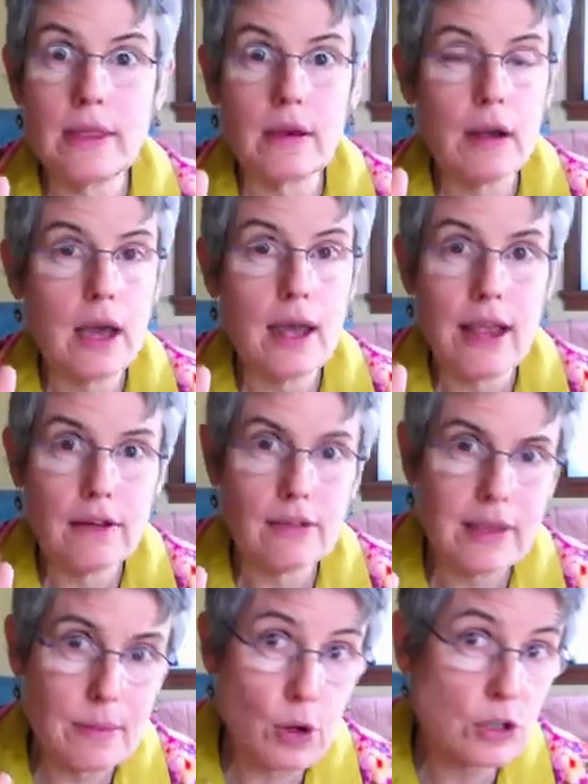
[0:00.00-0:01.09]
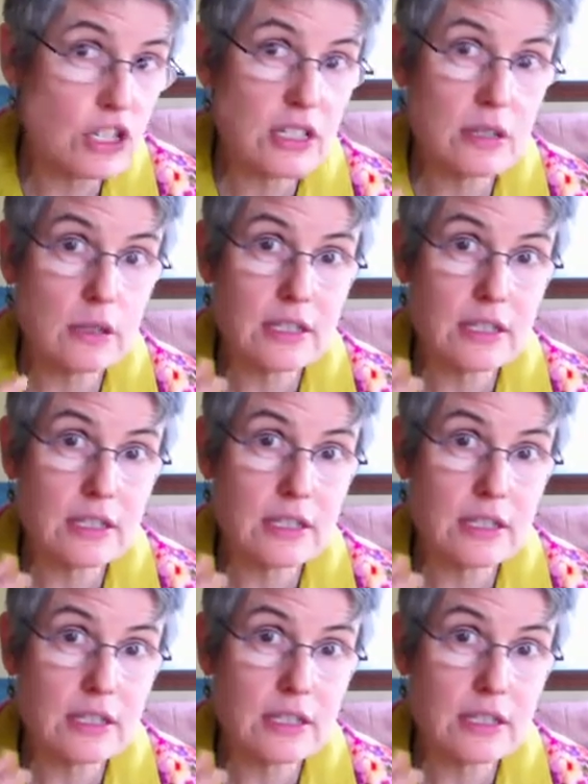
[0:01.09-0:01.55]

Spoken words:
They're not angry. They more just look